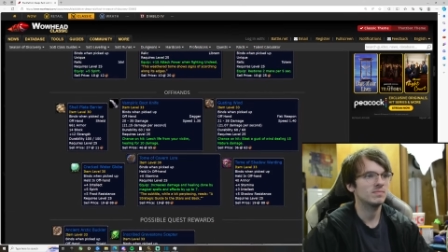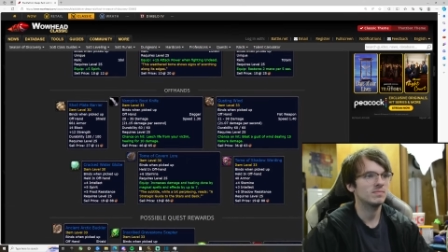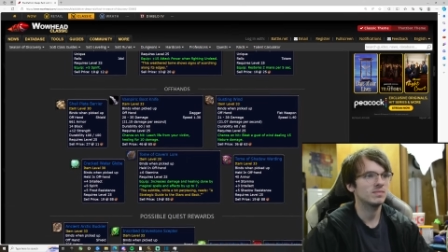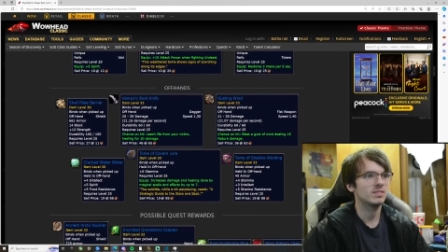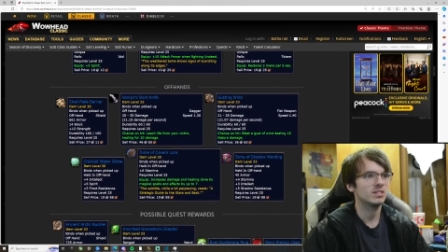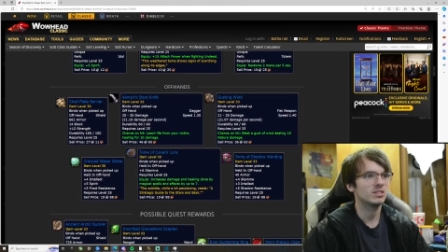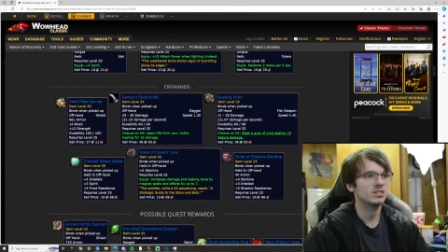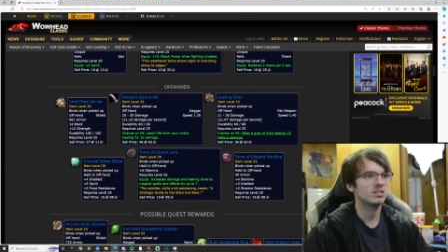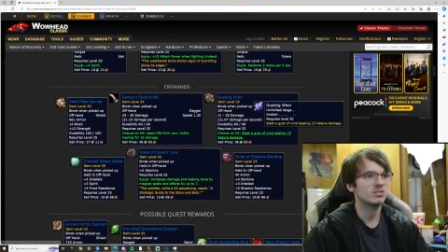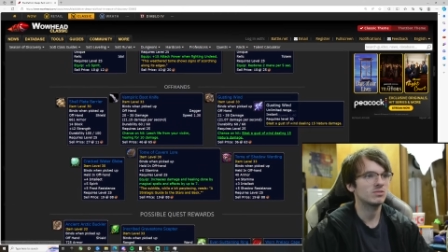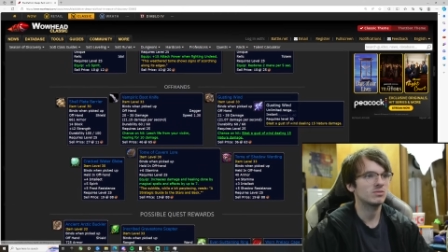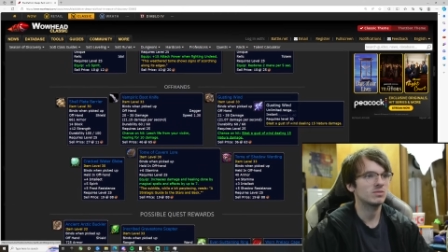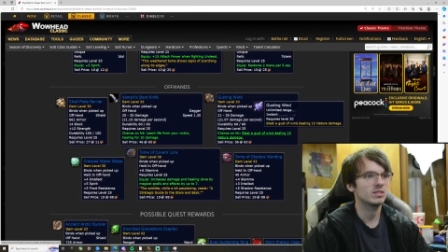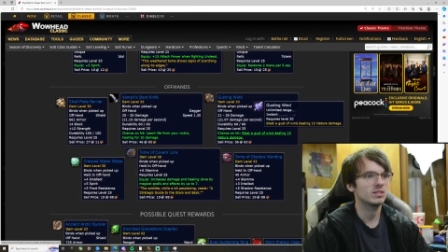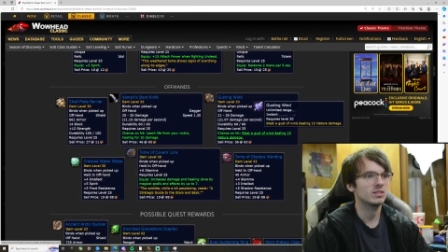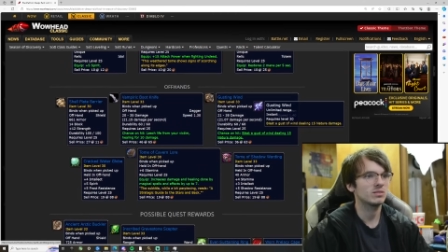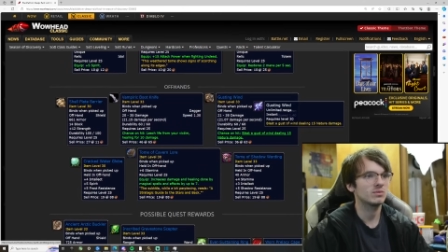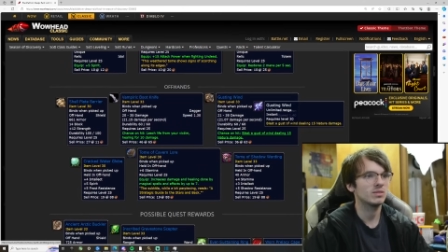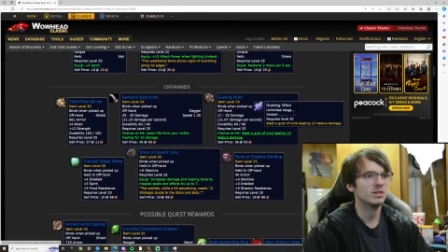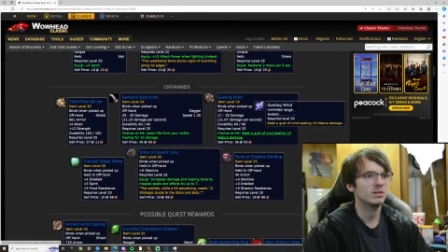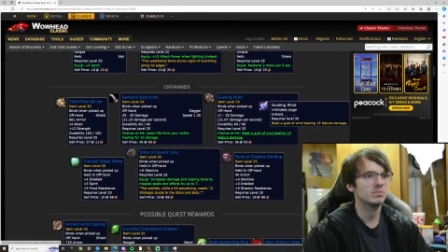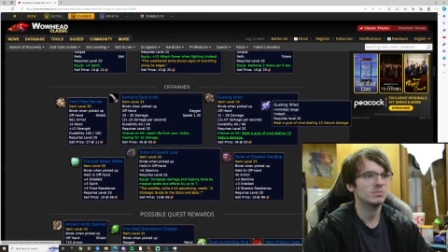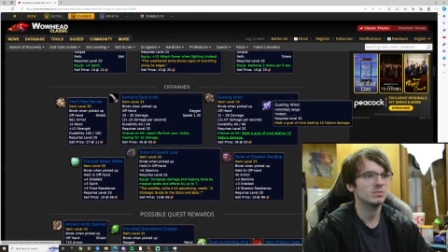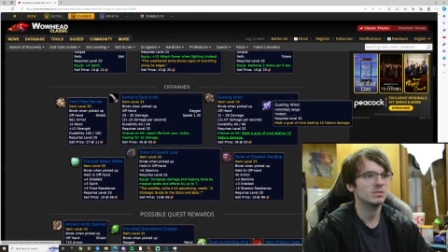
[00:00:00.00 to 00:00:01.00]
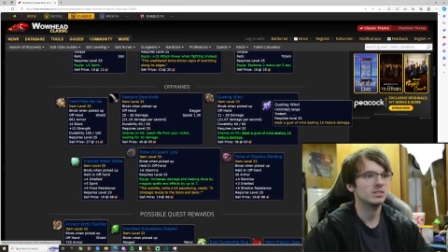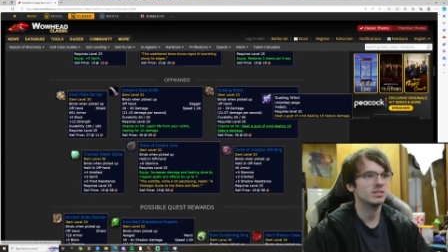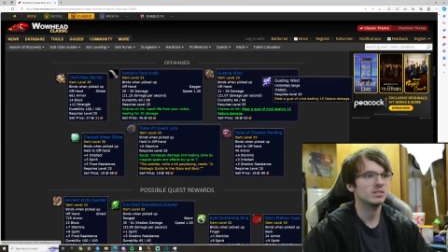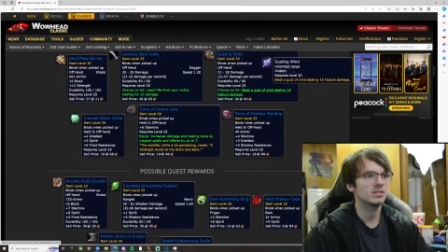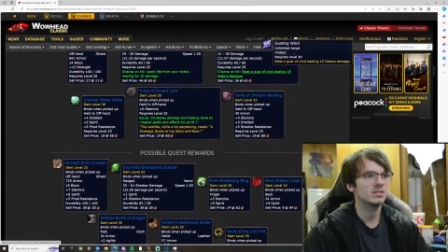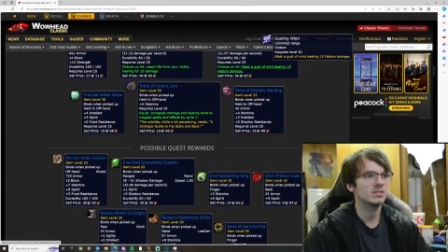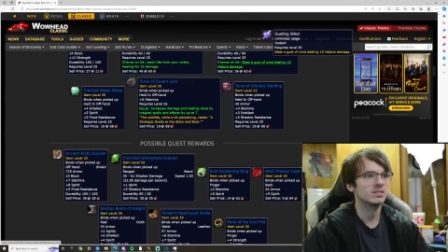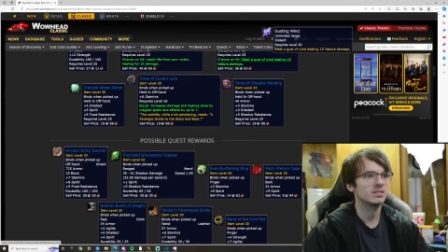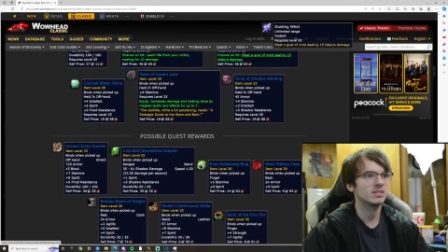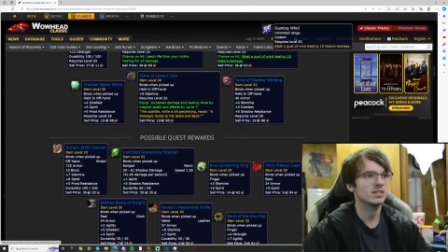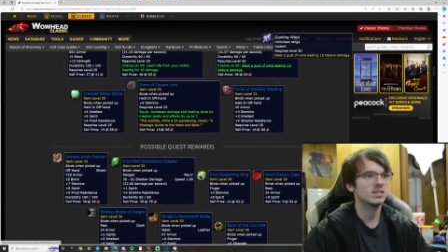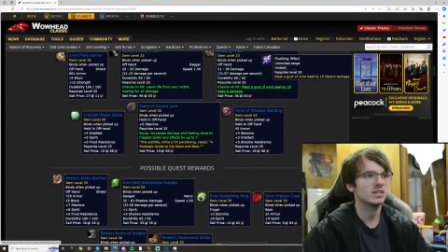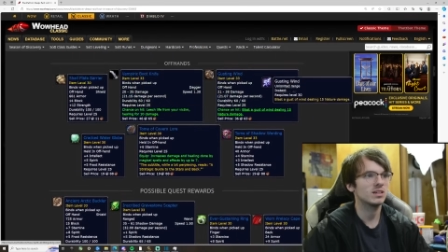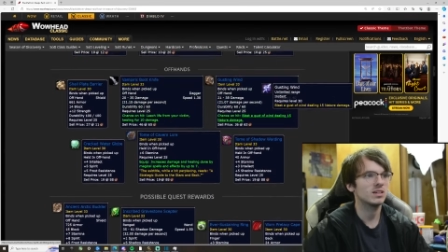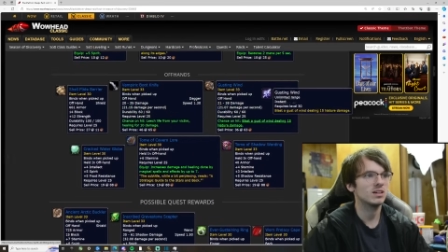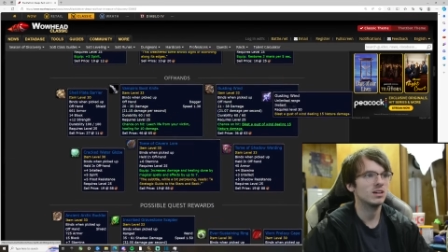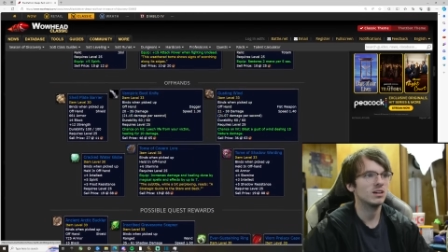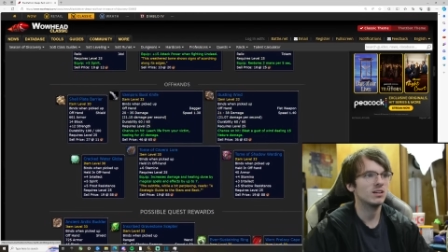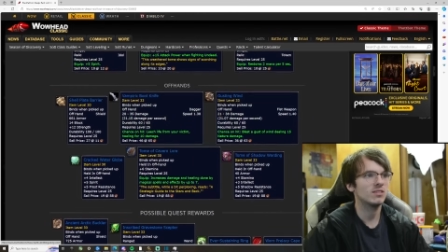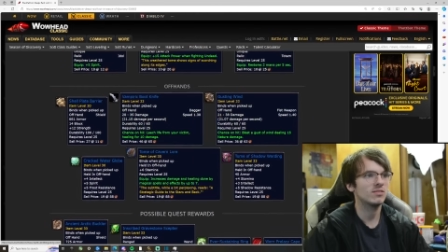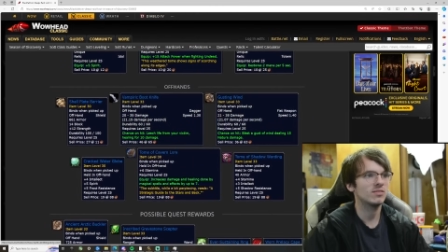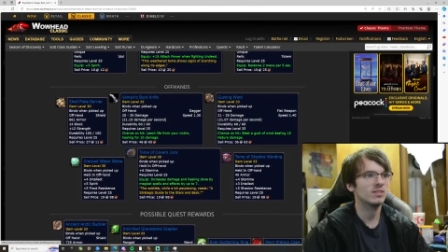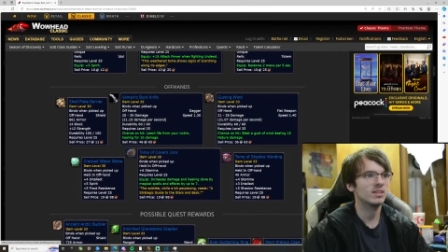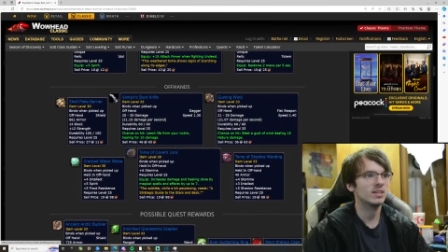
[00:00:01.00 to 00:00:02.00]
those aren't really weapons.
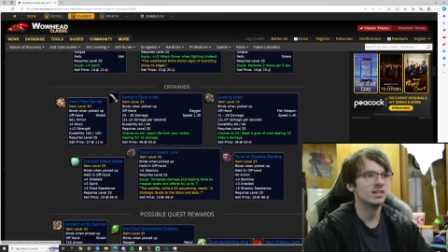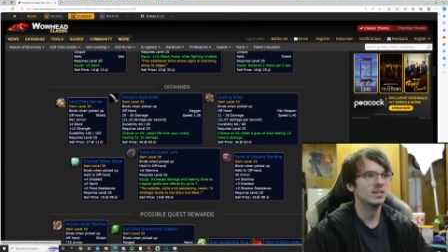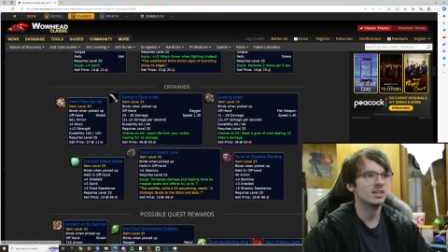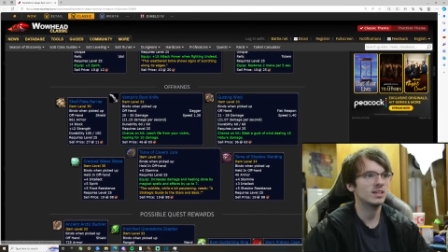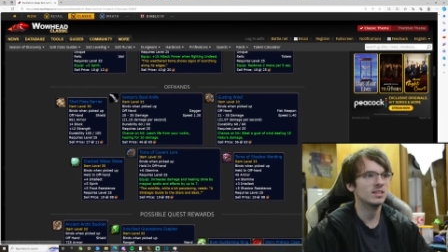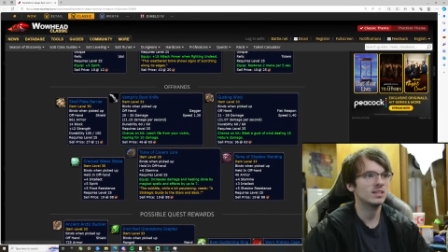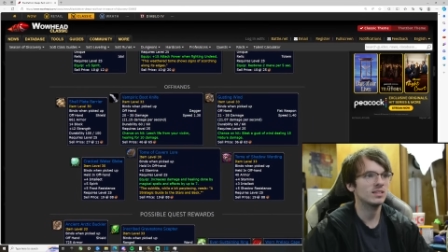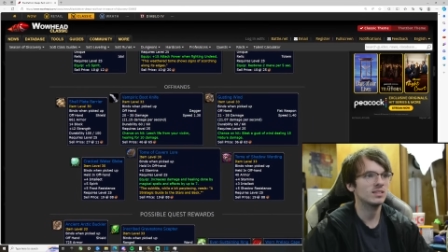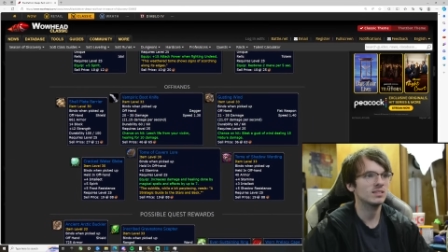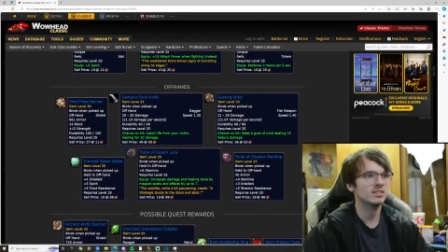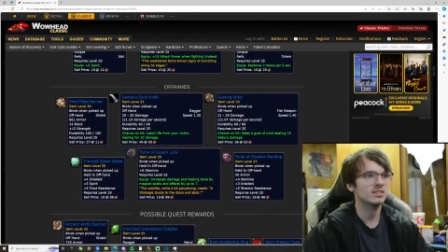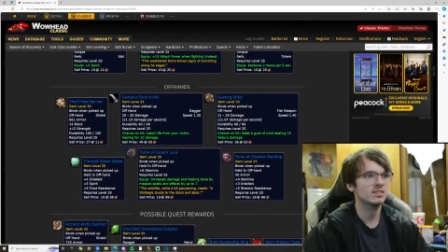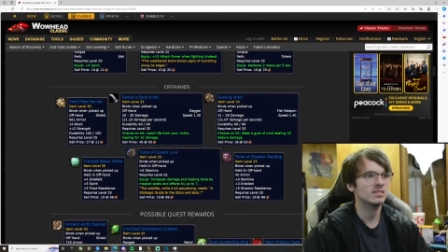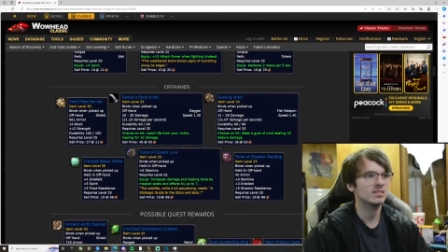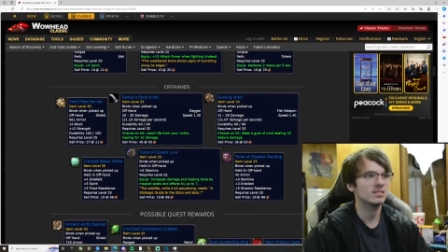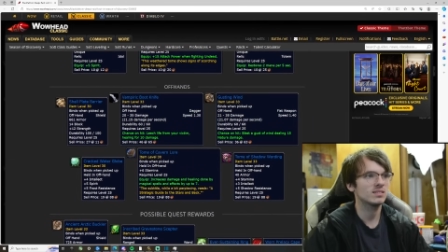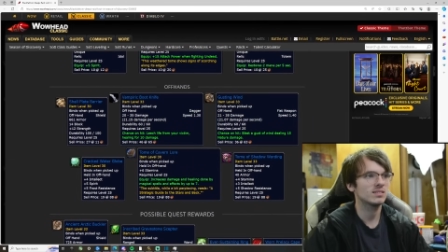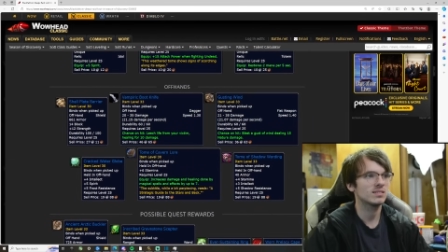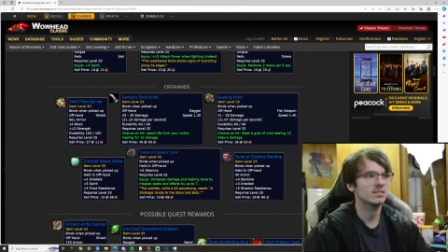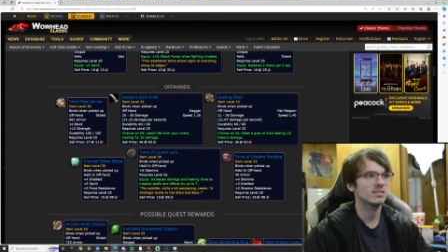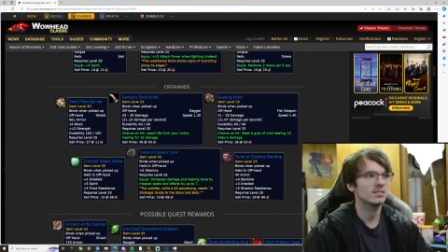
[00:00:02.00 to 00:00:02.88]
Offhands.